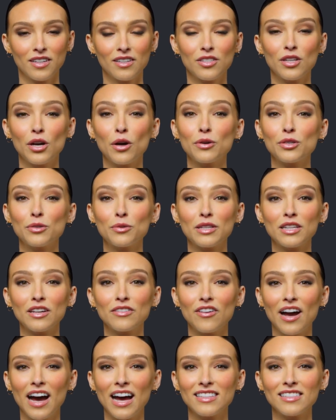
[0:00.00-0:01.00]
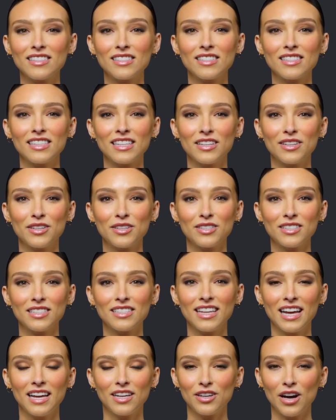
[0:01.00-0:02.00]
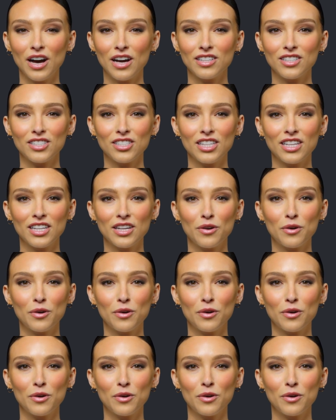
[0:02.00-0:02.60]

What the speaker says: Those with advanced skills in technology